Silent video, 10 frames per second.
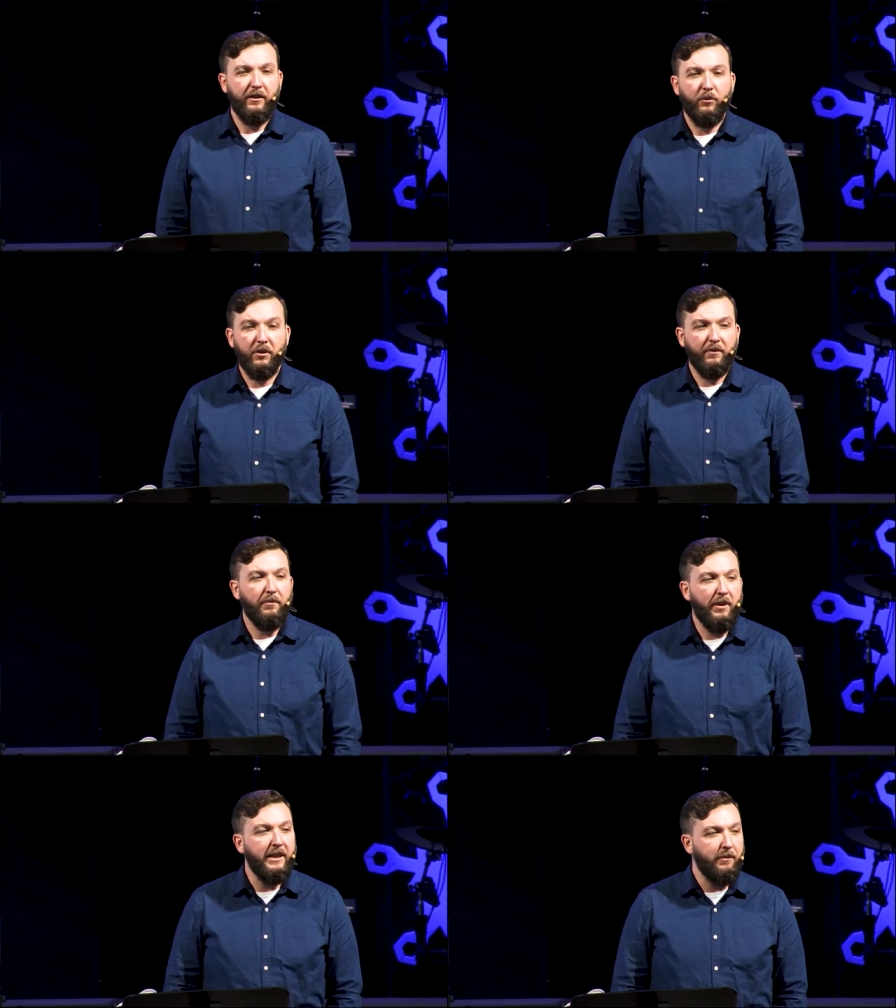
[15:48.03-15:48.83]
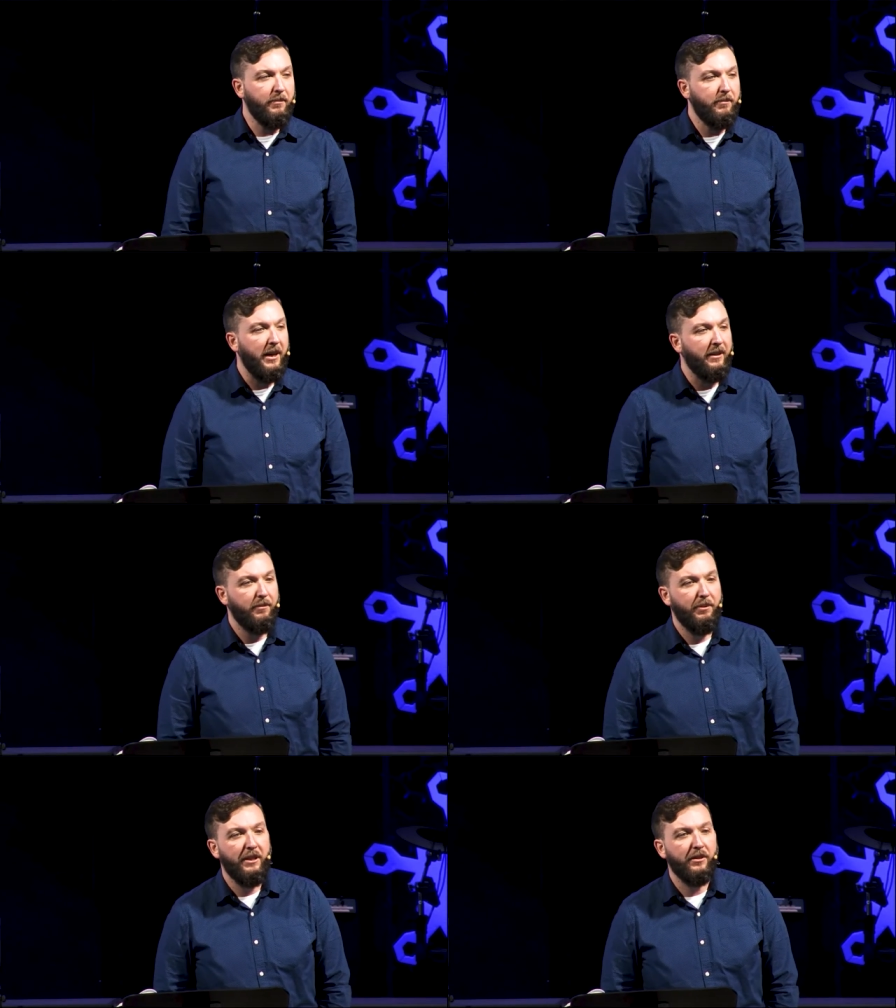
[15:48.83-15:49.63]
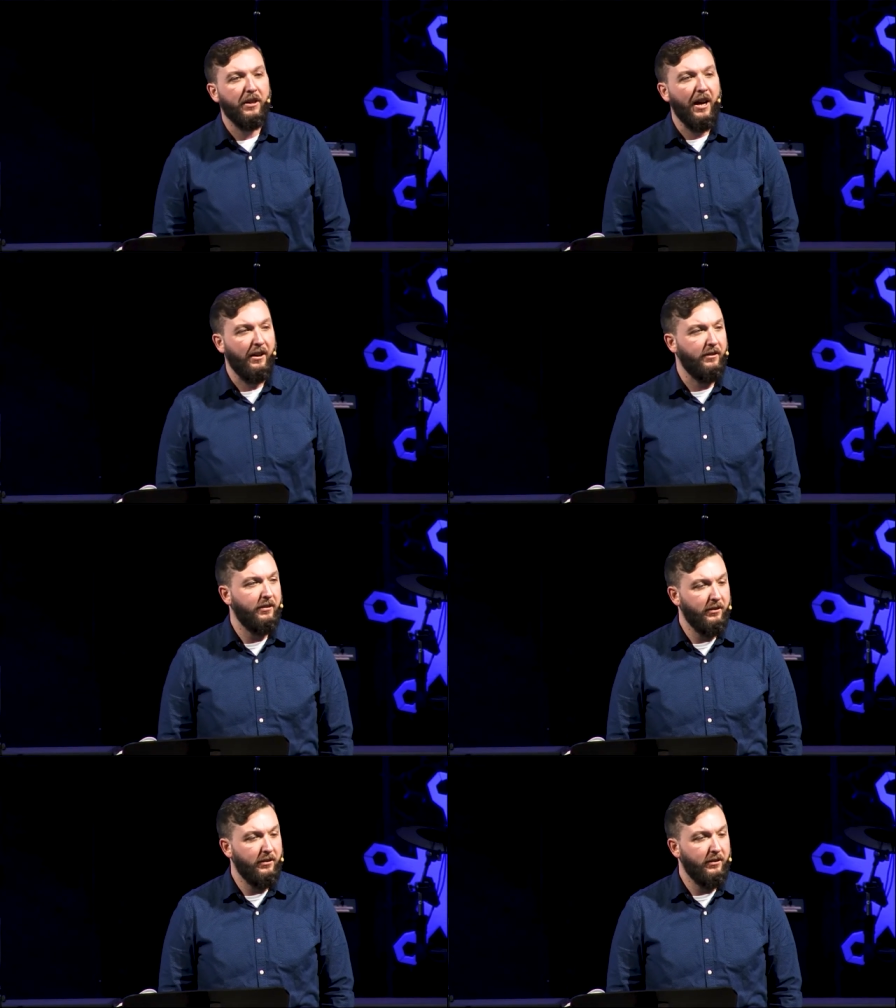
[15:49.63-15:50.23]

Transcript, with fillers: Well, money might be your God.